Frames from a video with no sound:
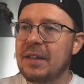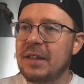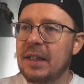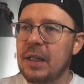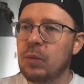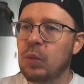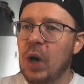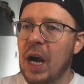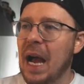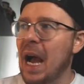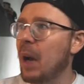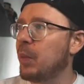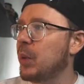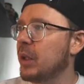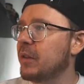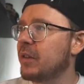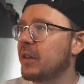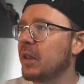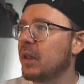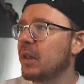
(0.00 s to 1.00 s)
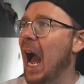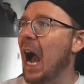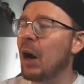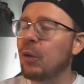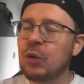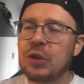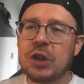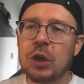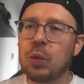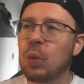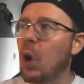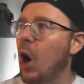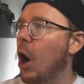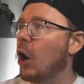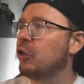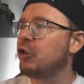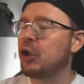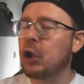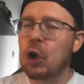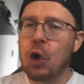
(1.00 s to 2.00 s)
see what happens. Outer
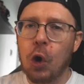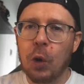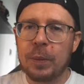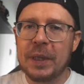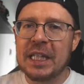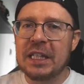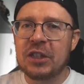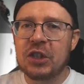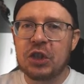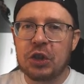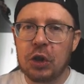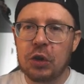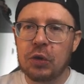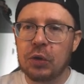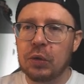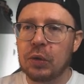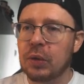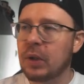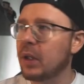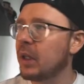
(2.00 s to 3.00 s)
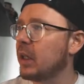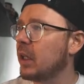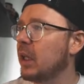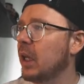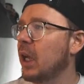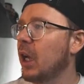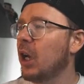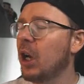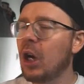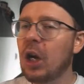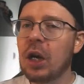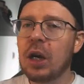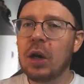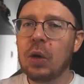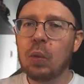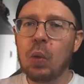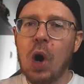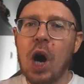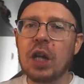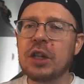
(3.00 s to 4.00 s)
Watch coming soon.
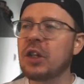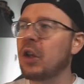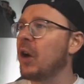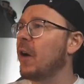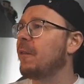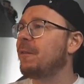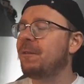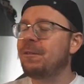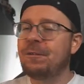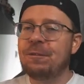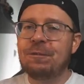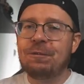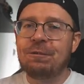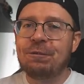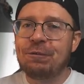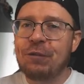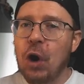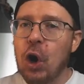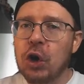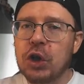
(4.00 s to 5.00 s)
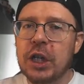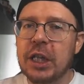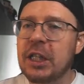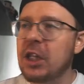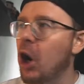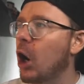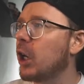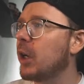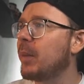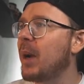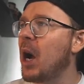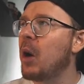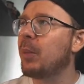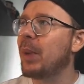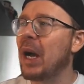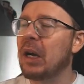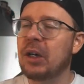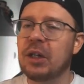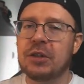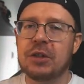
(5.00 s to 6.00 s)
What the fuck are you on about,
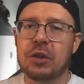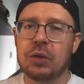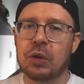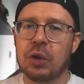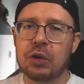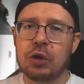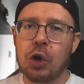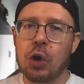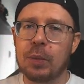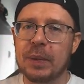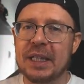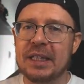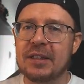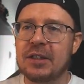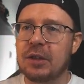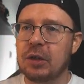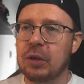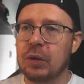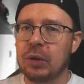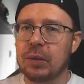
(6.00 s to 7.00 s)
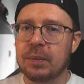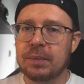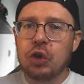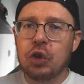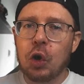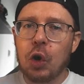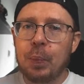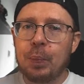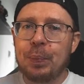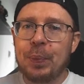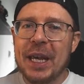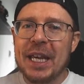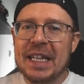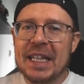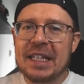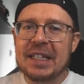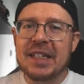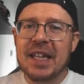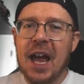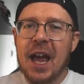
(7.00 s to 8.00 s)
Bellator coming soon? Your
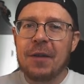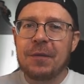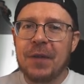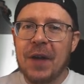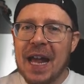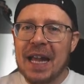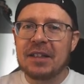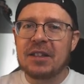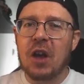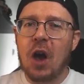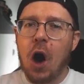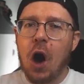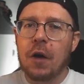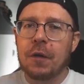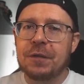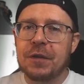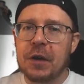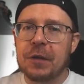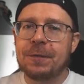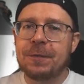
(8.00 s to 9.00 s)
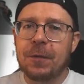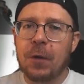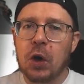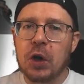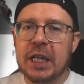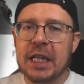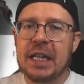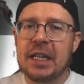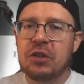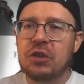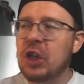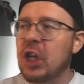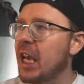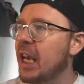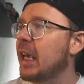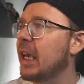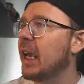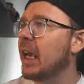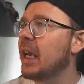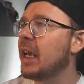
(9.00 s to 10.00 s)
biggest event of the fucking
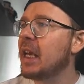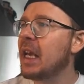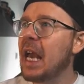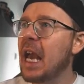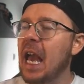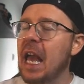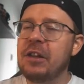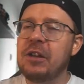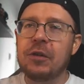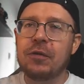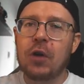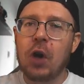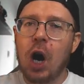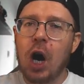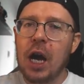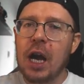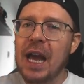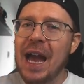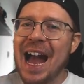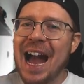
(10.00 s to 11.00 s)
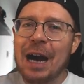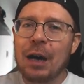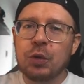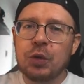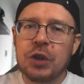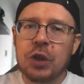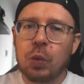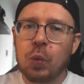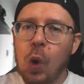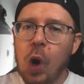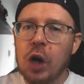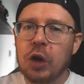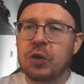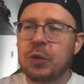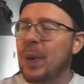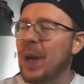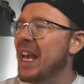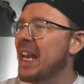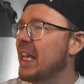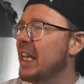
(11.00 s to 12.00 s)
year and you've got an Outer
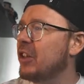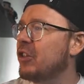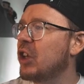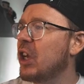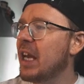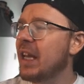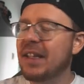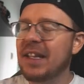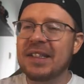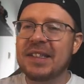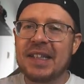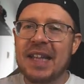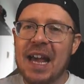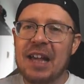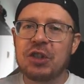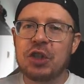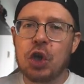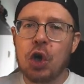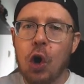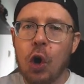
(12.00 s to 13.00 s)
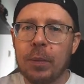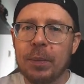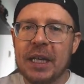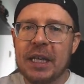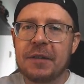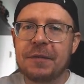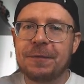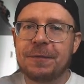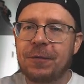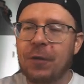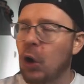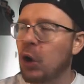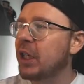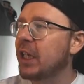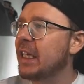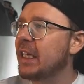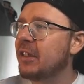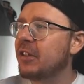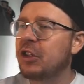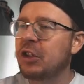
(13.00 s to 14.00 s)
Watch page that says coming
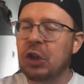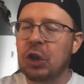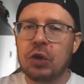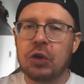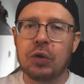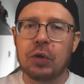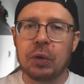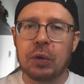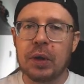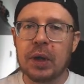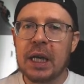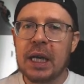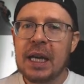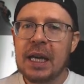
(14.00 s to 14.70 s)
fucking soon.